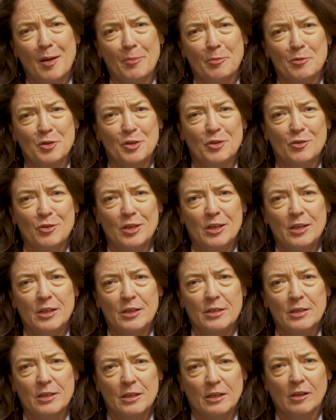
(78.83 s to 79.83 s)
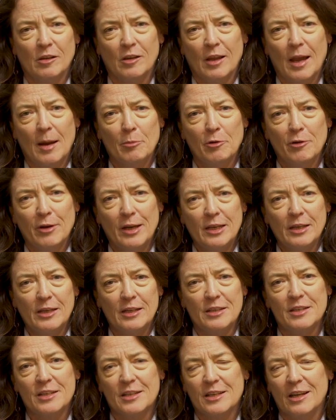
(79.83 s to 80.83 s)
opportunities to collaborate
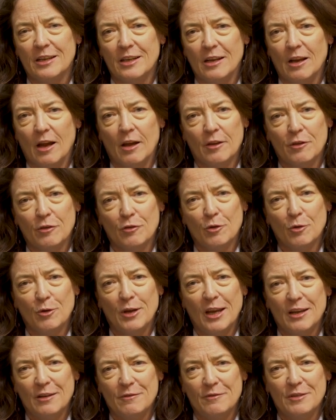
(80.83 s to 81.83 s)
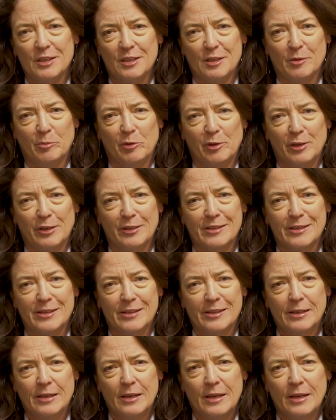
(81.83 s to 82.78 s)
and study other creative disciplines.